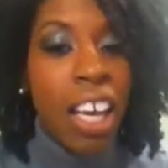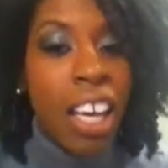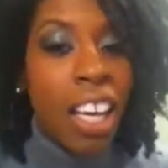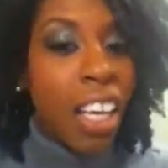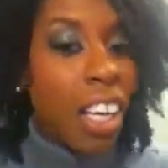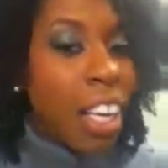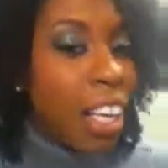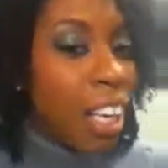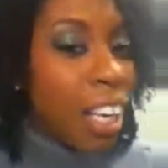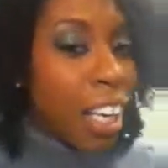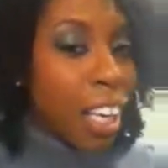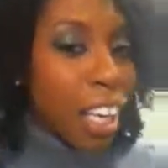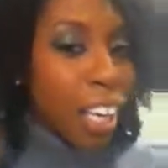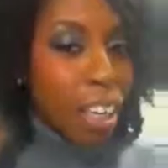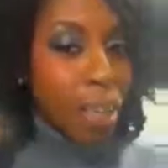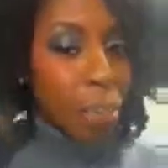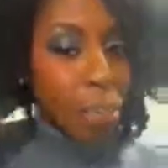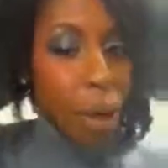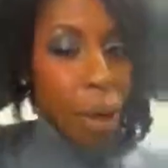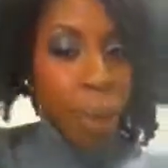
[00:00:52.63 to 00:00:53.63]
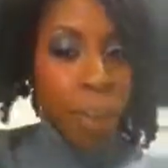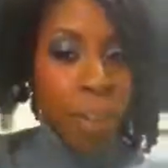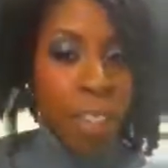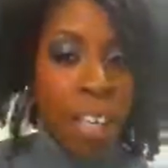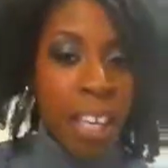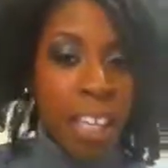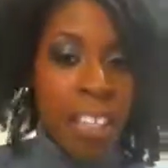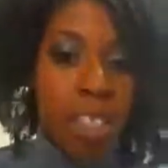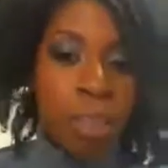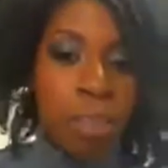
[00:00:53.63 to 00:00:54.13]
and I'm hoping
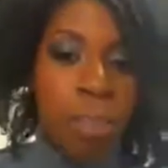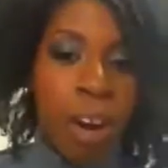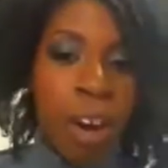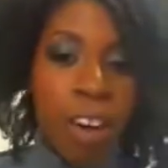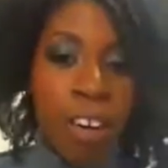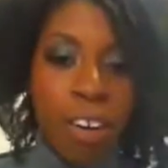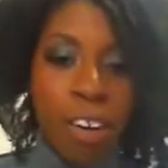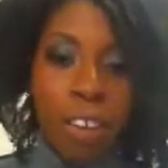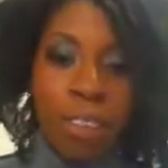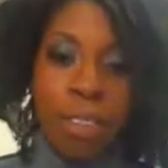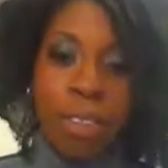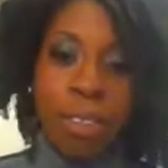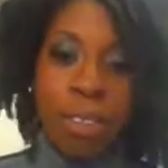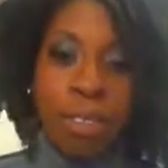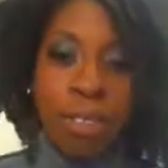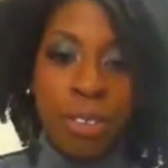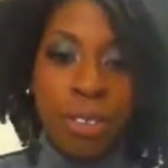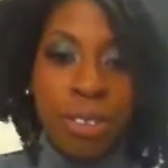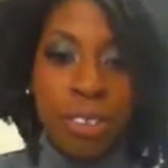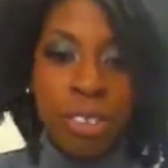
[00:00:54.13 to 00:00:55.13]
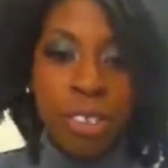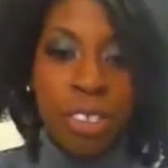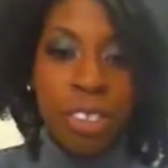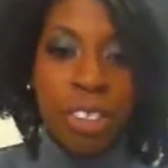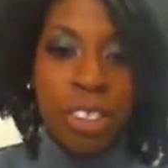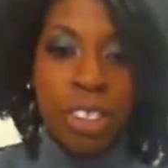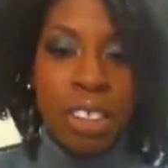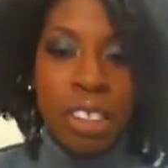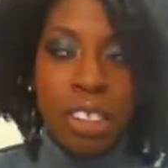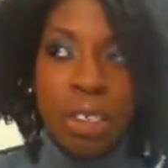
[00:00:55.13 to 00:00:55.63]
that tomorrow
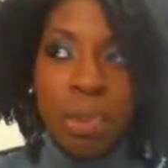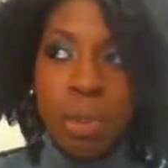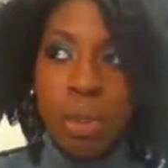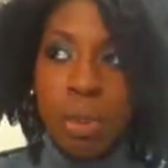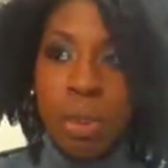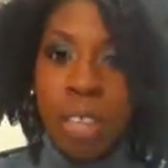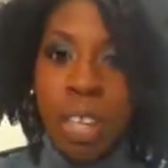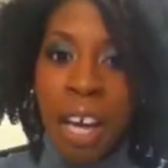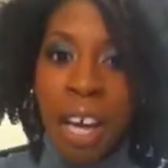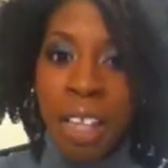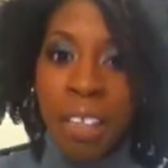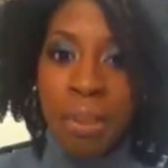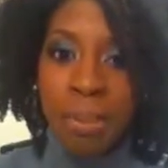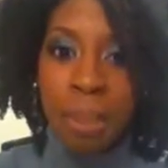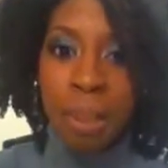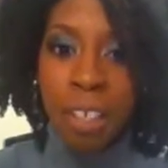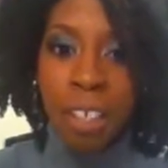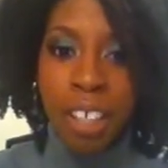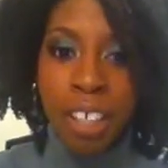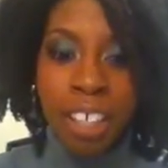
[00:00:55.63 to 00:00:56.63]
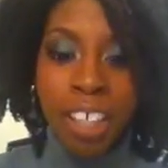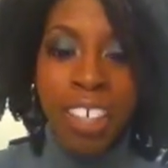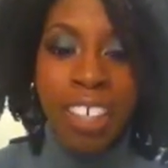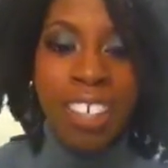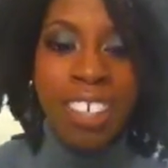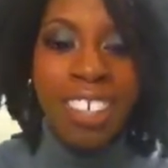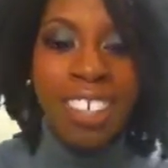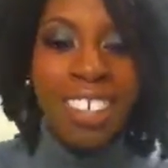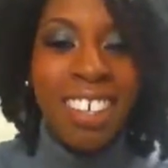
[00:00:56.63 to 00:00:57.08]
it will not be.